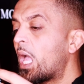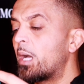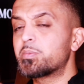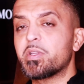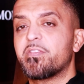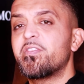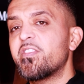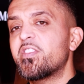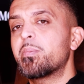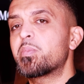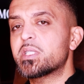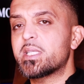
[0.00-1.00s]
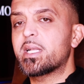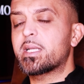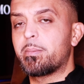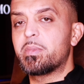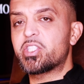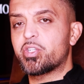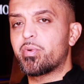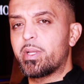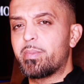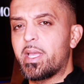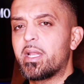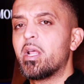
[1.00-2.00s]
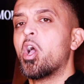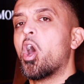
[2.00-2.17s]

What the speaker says: up to 50% commission rebate